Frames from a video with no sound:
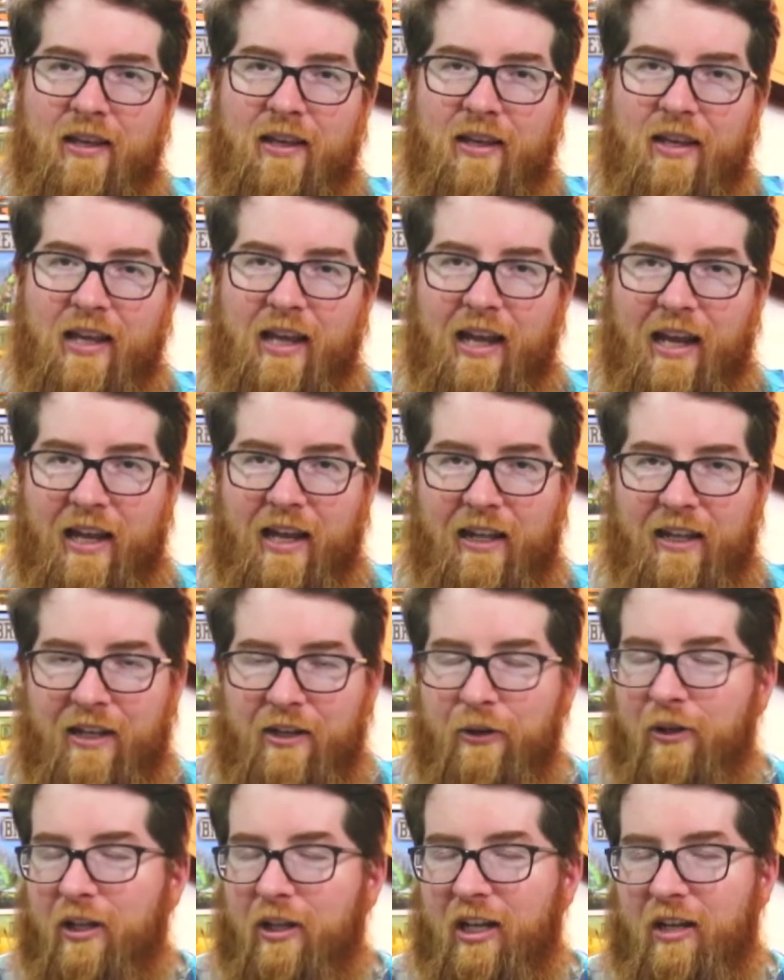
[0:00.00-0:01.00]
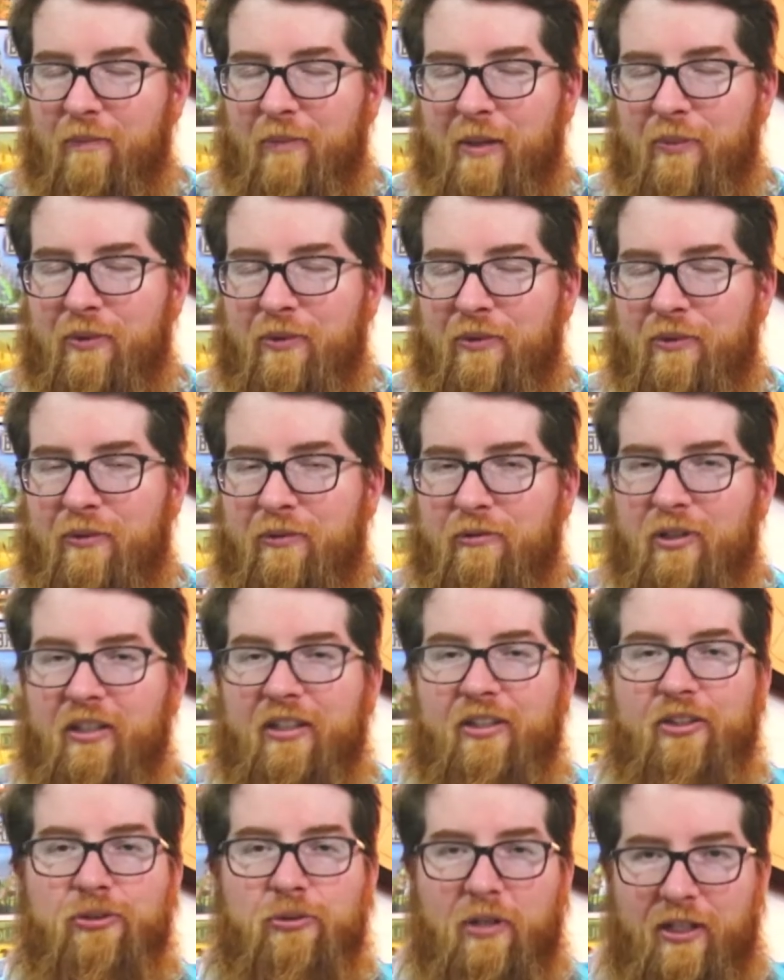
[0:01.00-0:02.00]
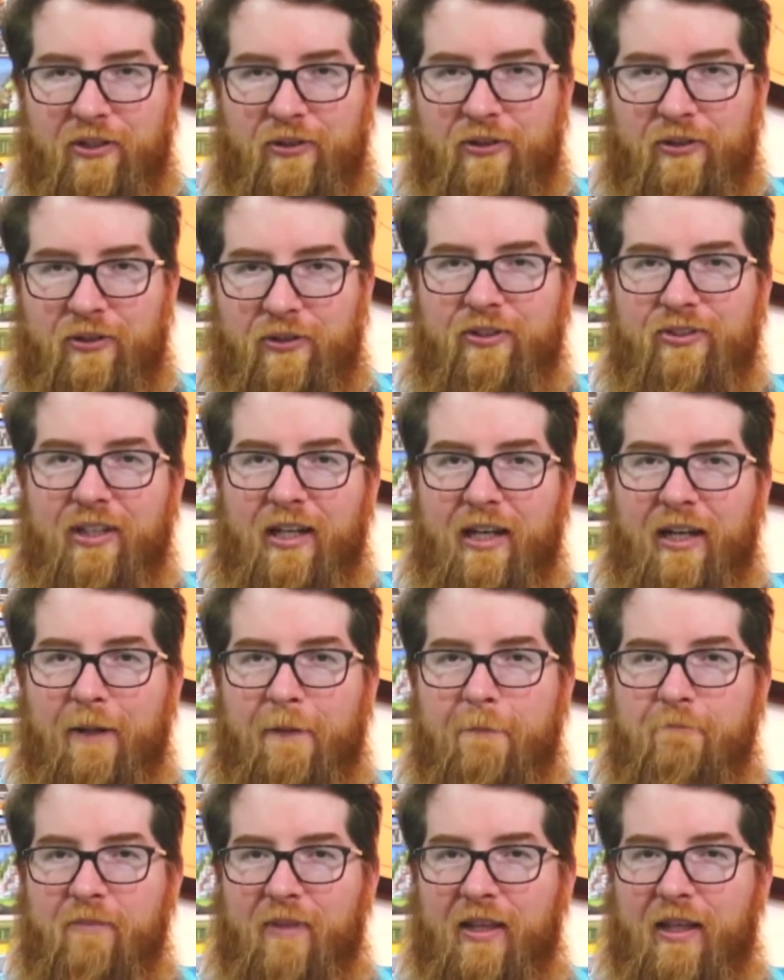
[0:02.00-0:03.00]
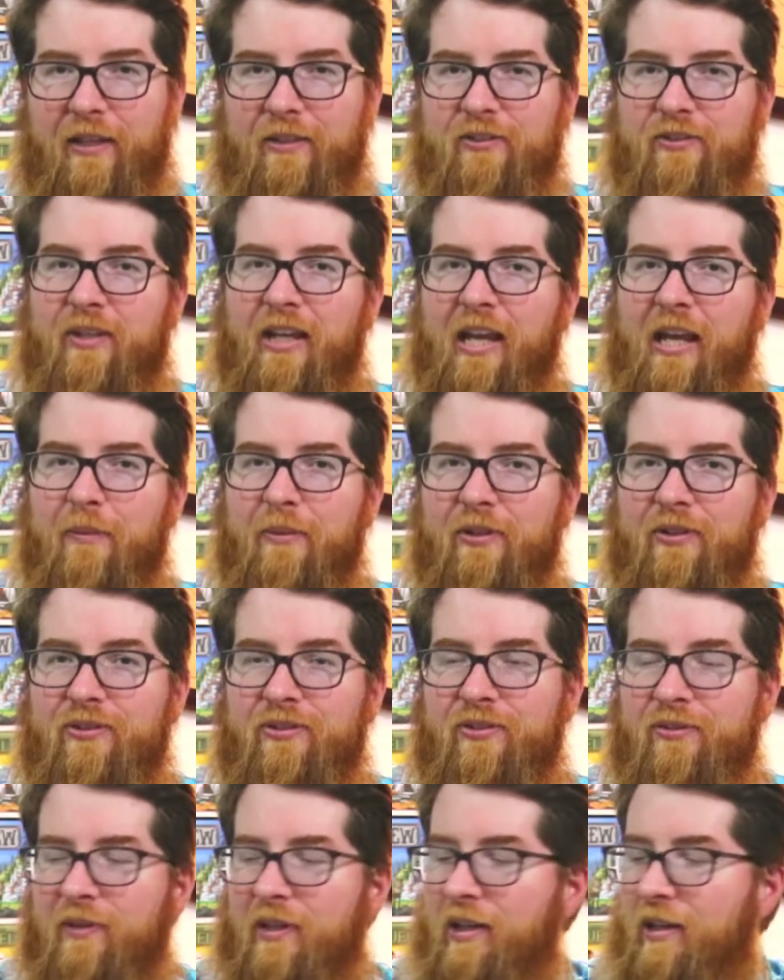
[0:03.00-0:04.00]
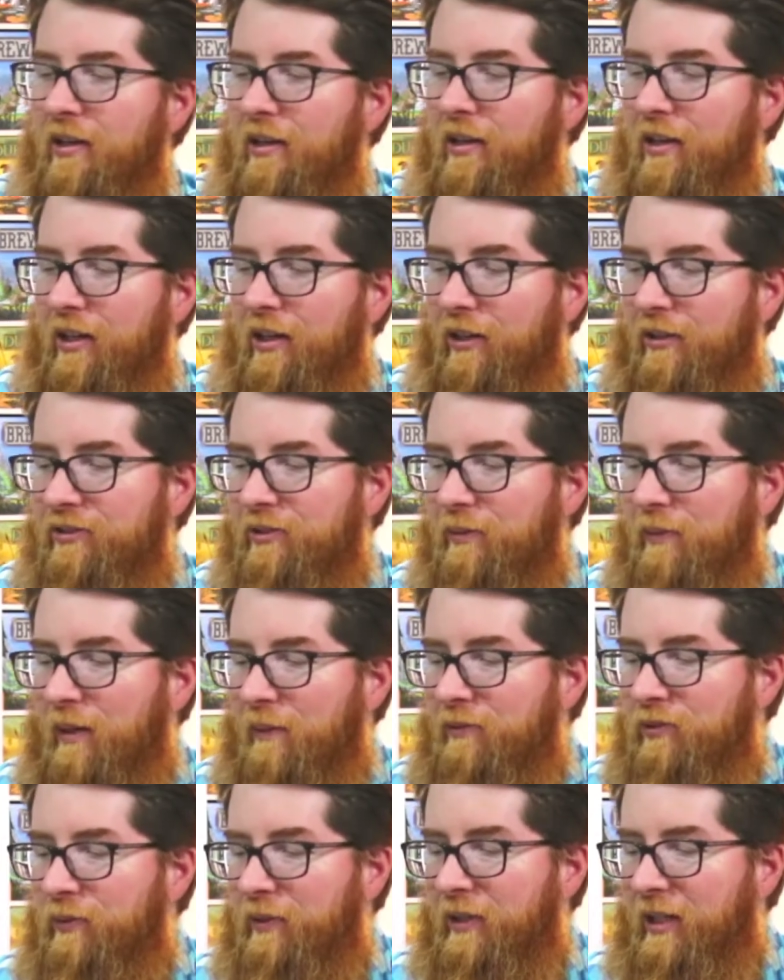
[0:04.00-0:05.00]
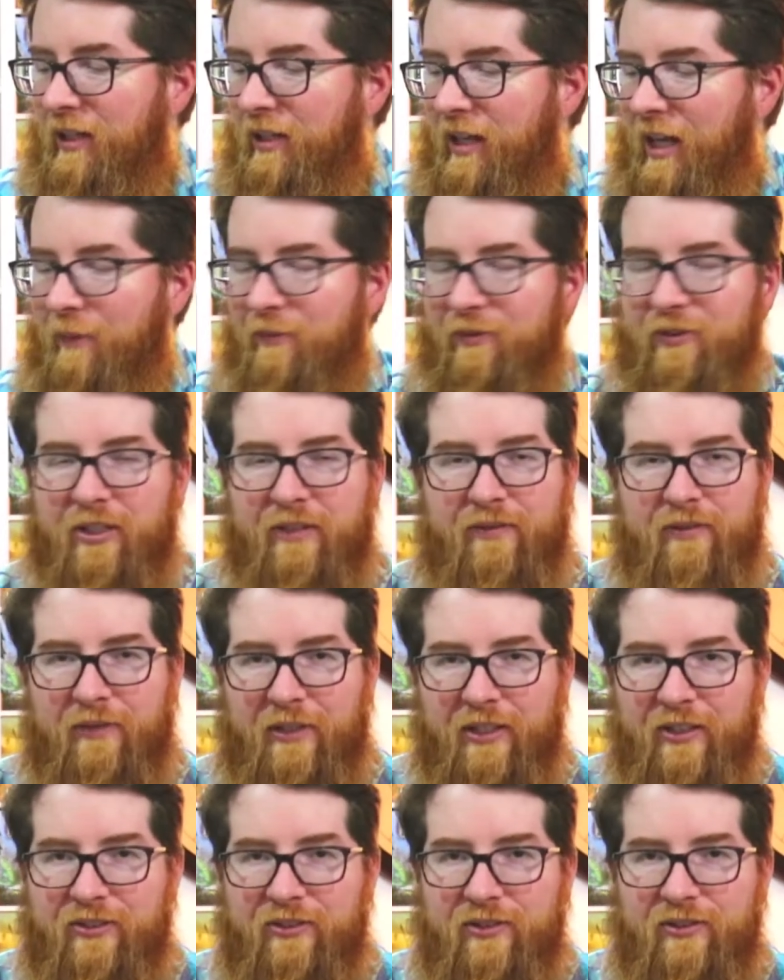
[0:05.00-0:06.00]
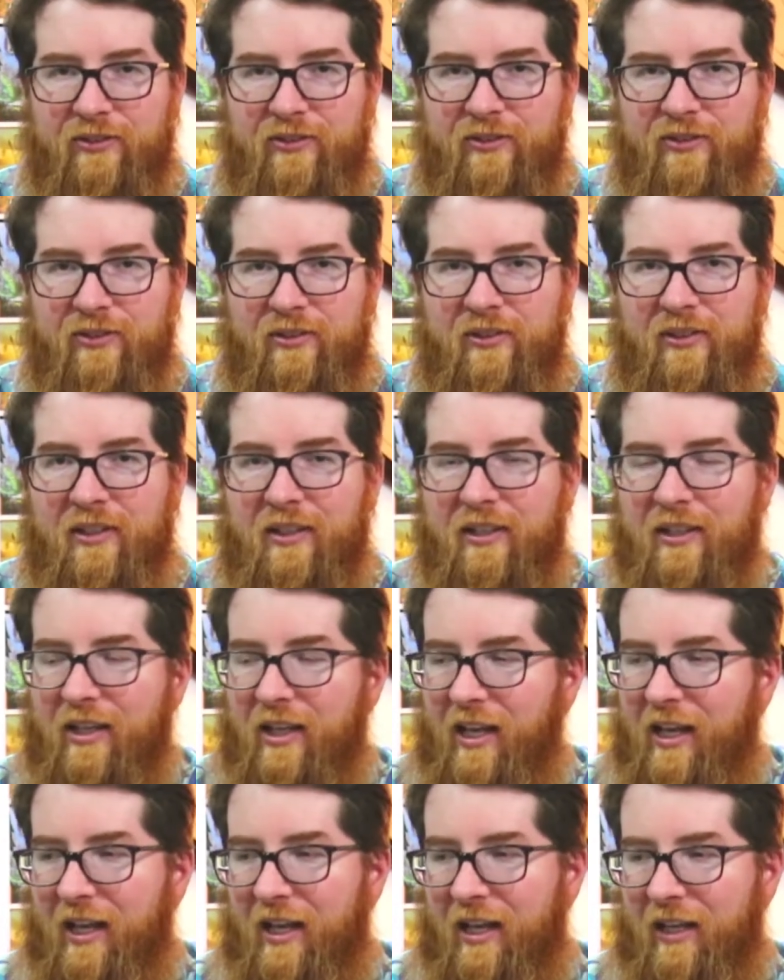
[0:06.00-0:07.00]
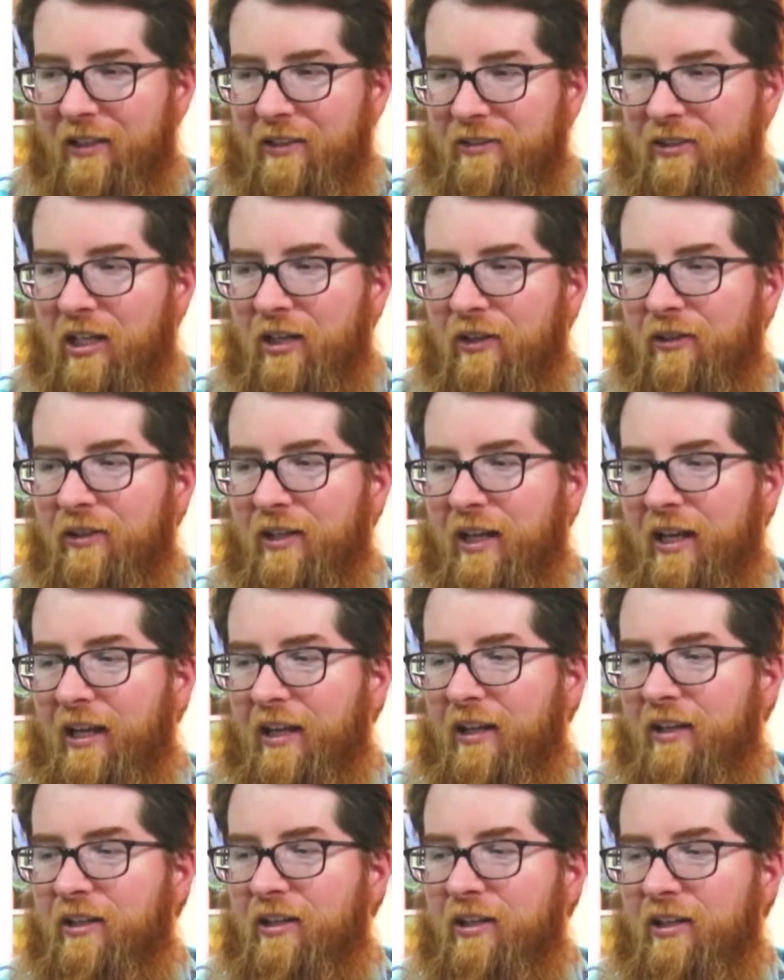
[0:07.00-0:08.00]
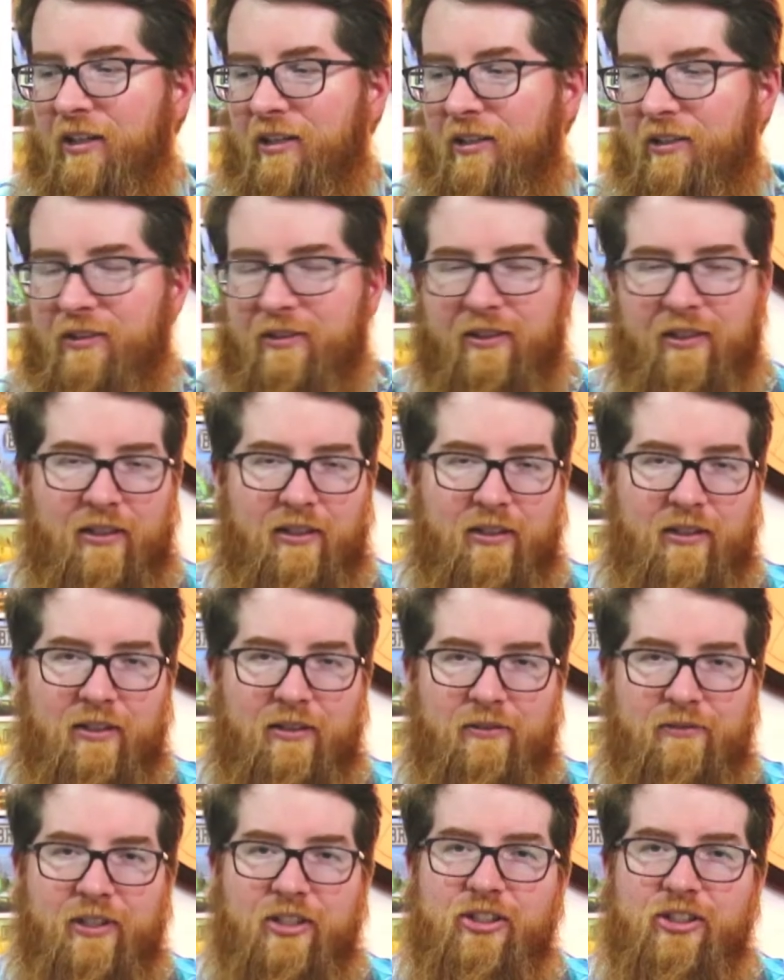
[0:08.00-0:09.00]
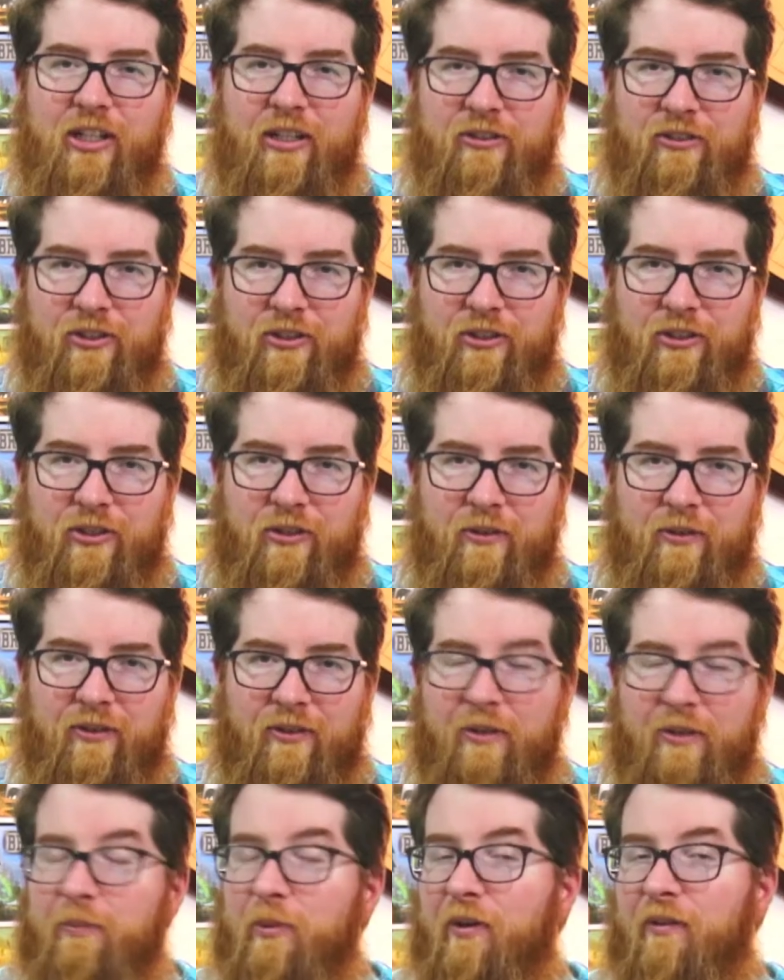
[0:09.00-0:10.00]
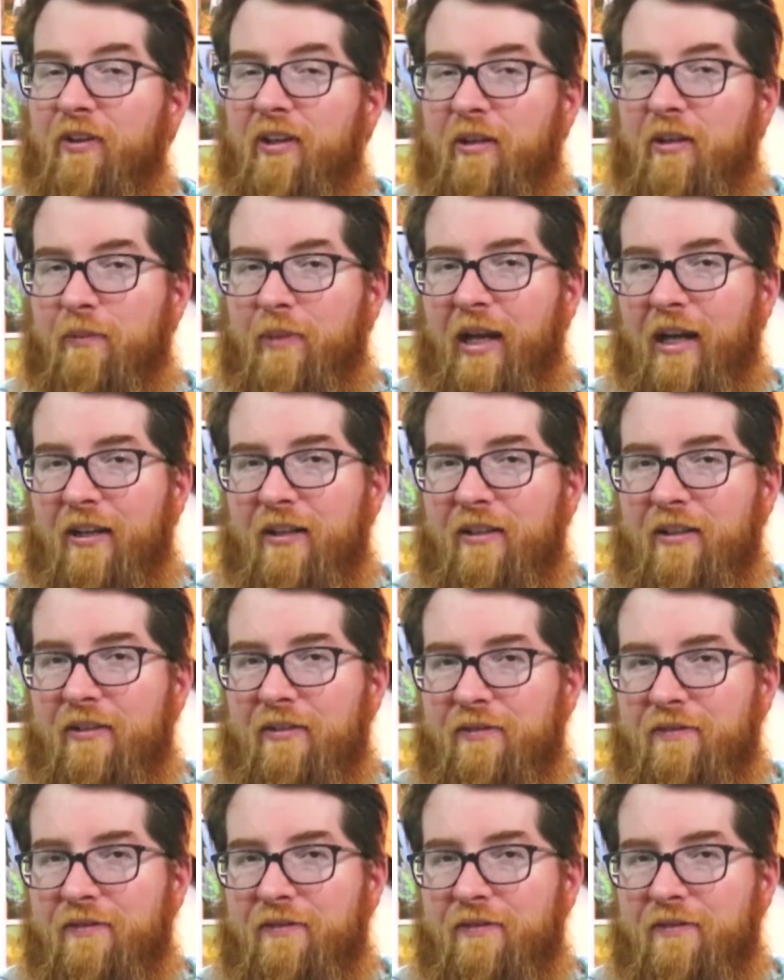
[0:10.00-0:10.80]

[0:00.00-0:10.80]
And I know a lot of people really draw towards that as gamers. Sometimes we game for different reasons, and tile laying can reach out to both the competitive